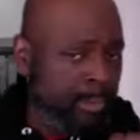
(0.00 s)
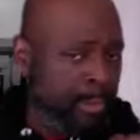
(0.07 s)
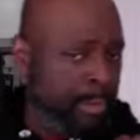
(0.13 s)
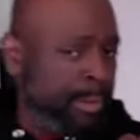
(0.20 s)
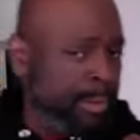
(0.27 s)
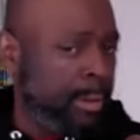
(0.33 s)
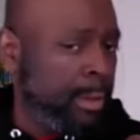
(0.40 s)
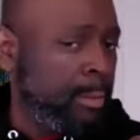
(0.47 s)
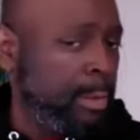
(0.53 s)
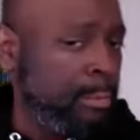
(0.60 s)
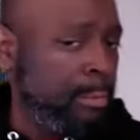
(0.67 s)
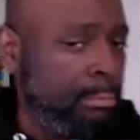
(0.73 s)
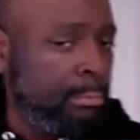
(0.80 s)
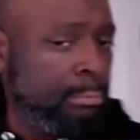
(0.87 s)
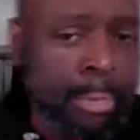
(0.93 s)
Did I give you an
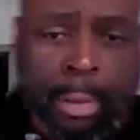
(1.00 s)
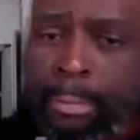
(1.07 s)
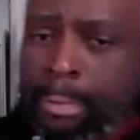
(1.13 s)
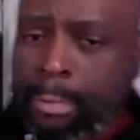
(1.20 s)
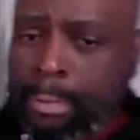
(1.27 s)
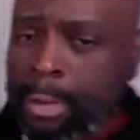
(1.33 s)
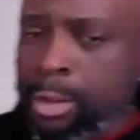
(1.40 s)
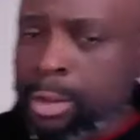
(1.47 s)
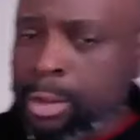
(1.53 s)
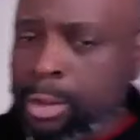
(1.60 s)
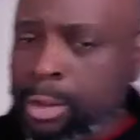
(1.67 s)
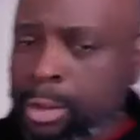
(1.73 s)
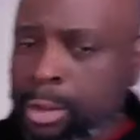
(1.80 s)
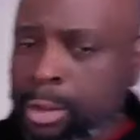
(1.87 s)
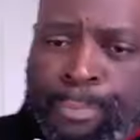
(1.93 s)
assignment? I'm not
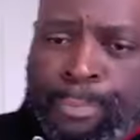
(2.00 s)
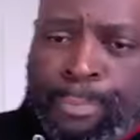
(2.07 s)
sure.